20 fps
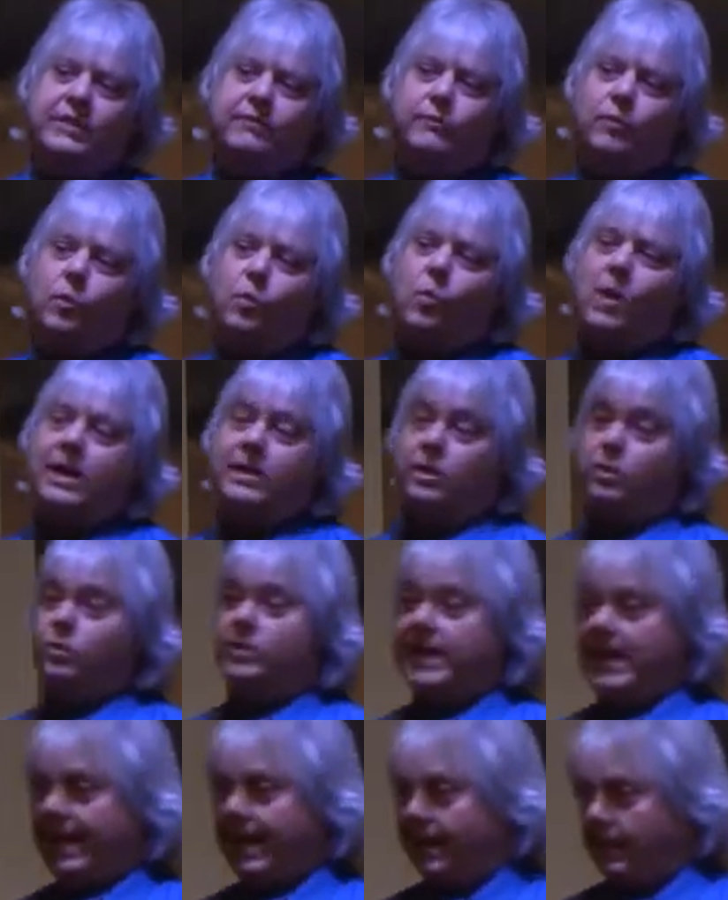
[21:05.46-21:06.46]
for what you
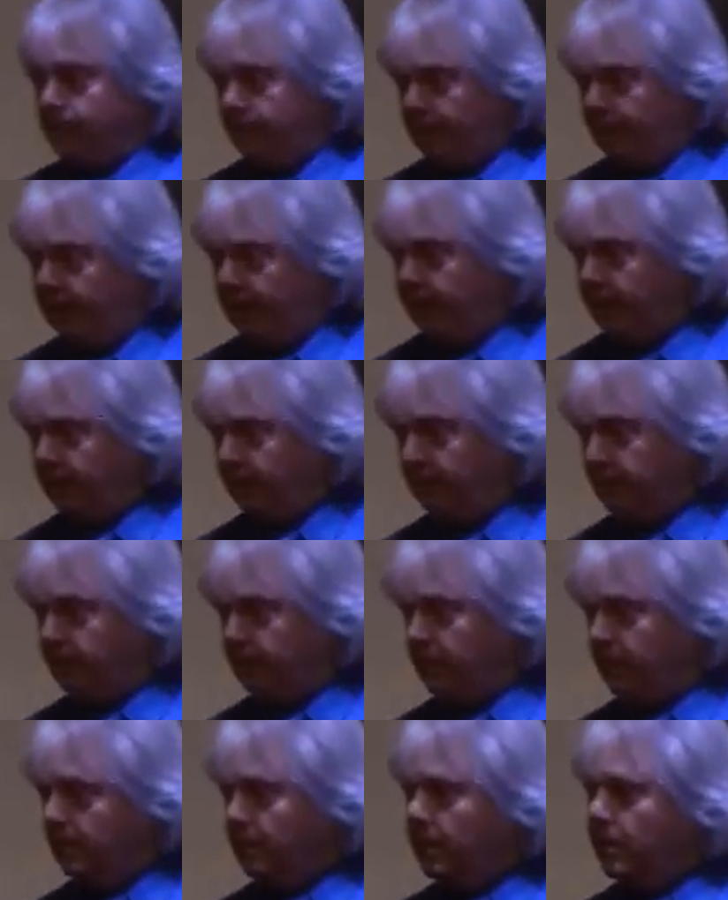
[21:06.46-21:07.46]
can be.
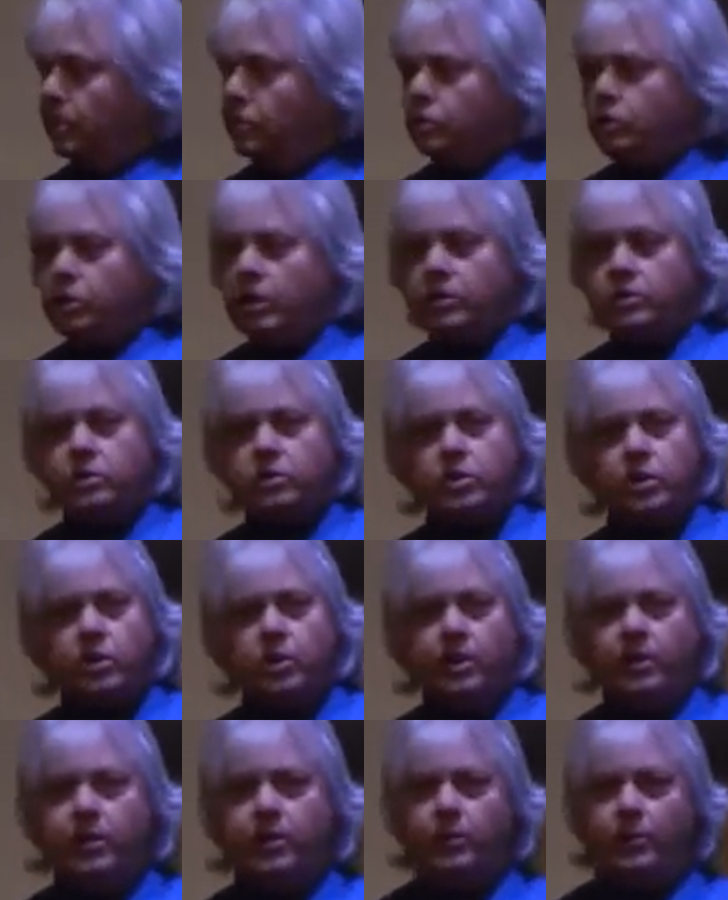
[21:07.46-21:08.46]
Just
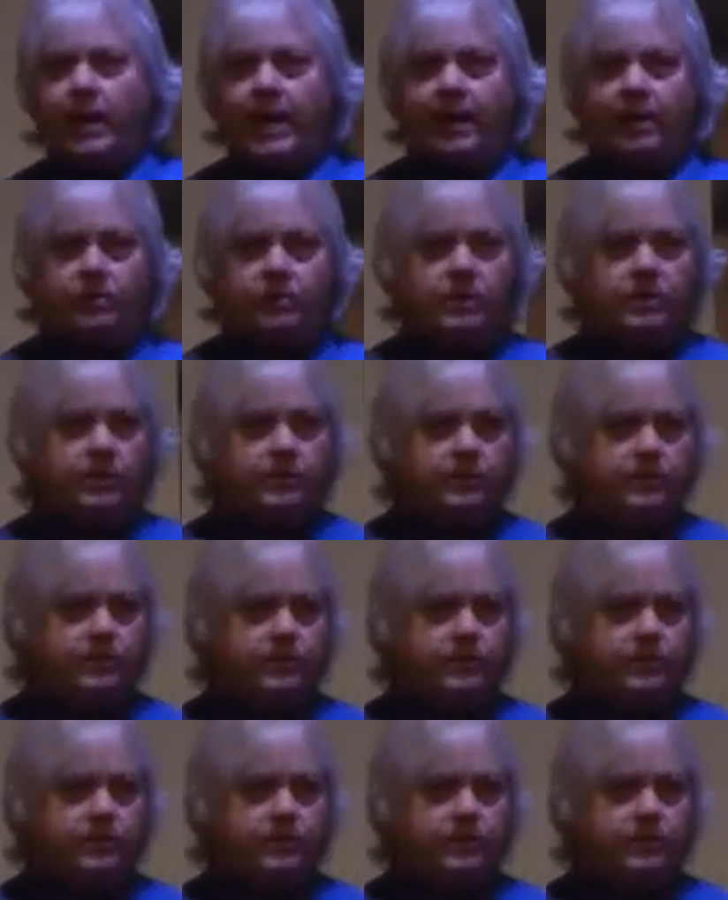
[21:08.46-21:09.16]
turn it around.